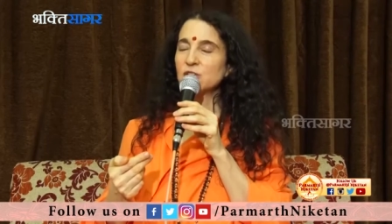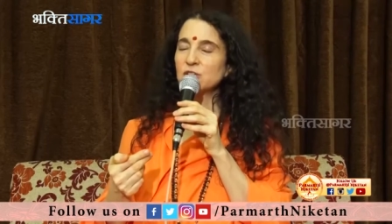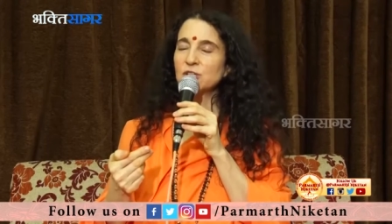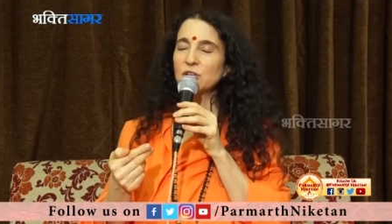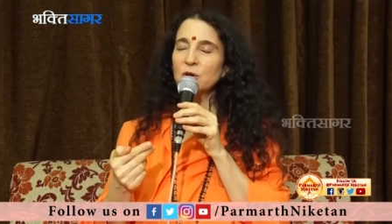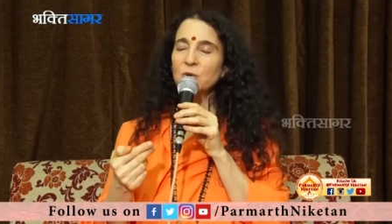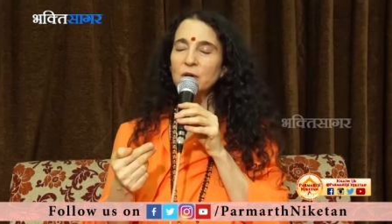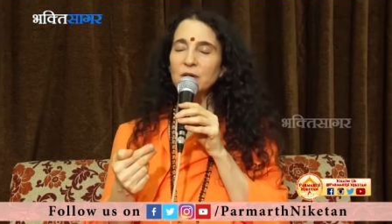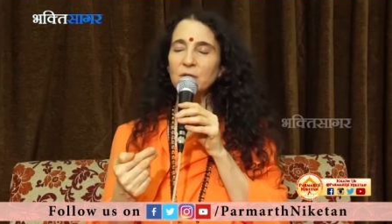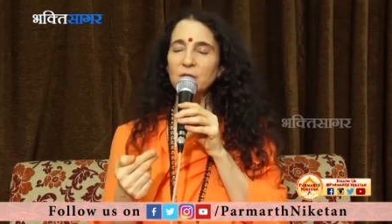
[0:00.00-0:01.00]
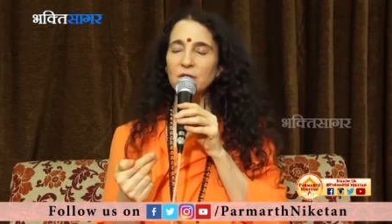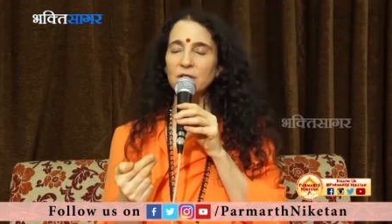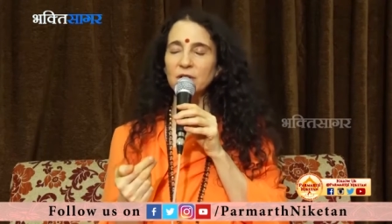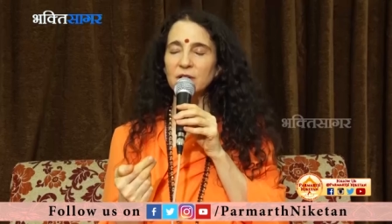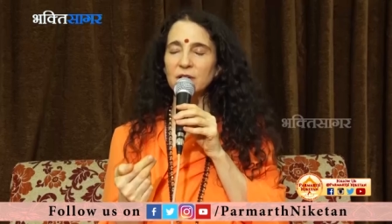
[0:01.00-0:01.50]
So
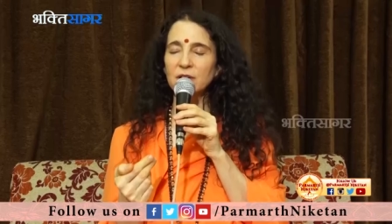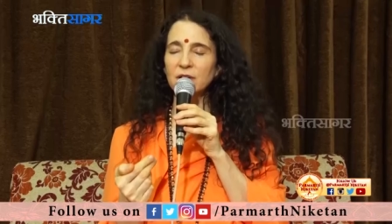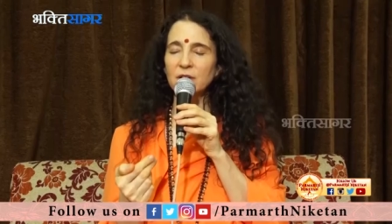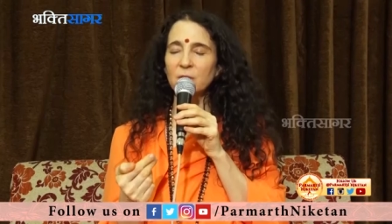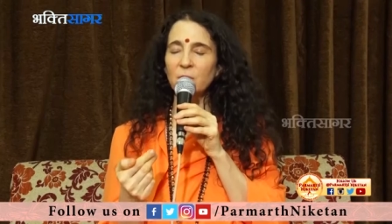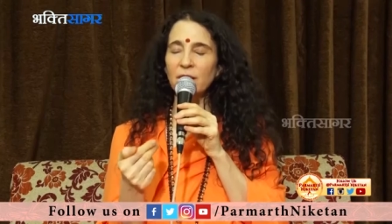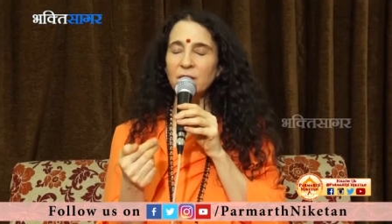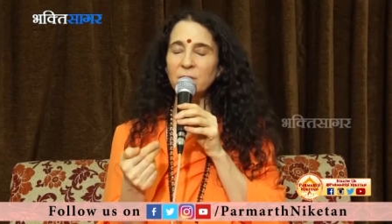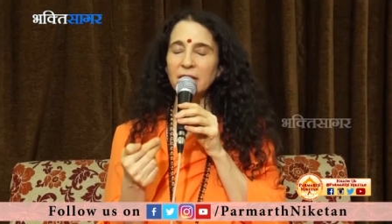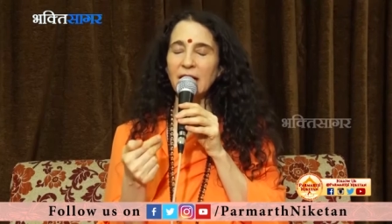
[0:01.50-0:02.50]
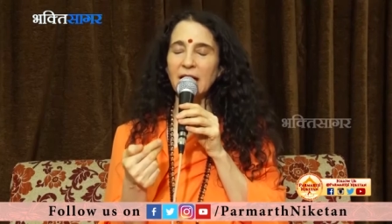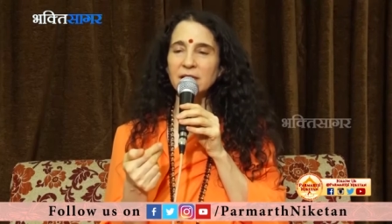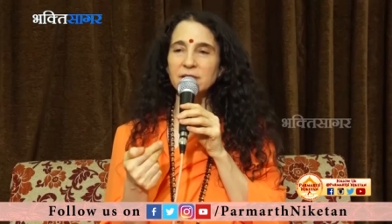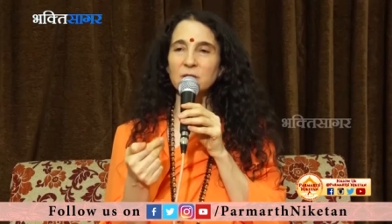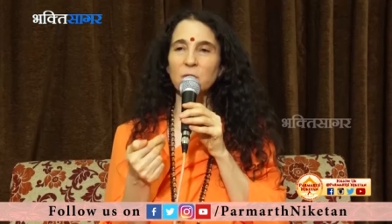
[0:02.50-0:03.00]
when we
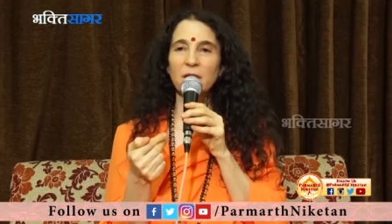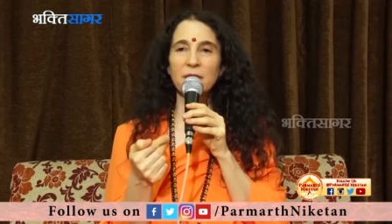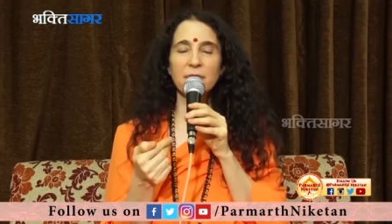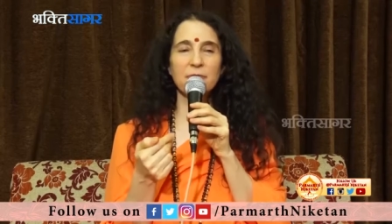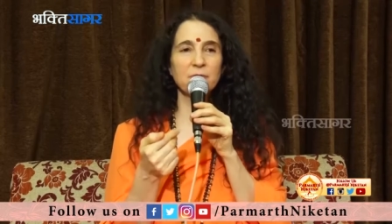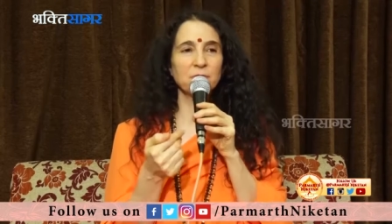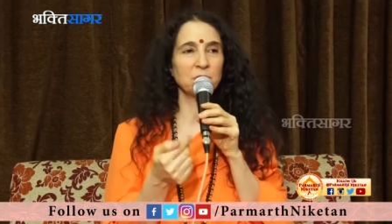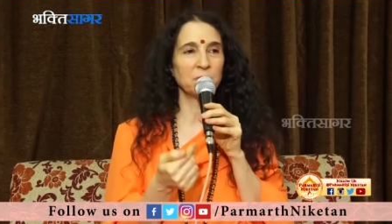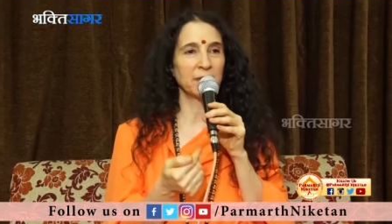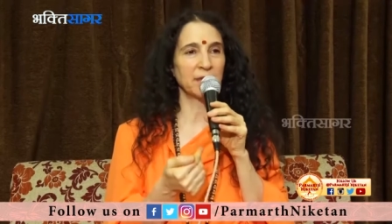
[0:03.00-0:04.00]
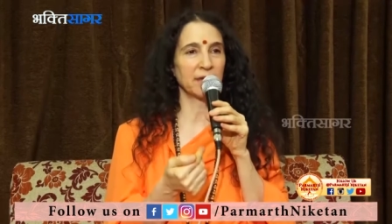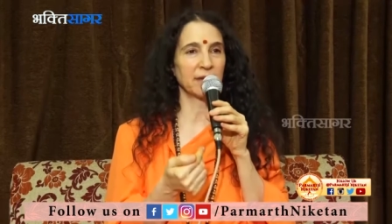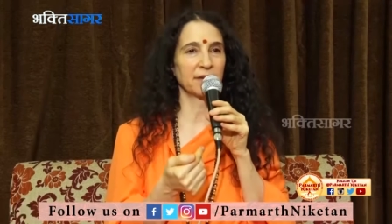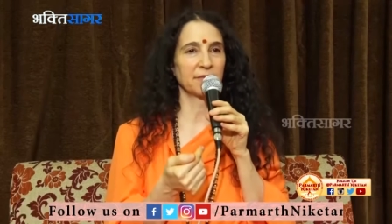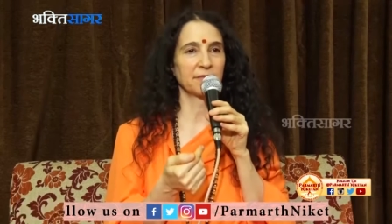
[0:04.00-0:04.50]
ask, What through me?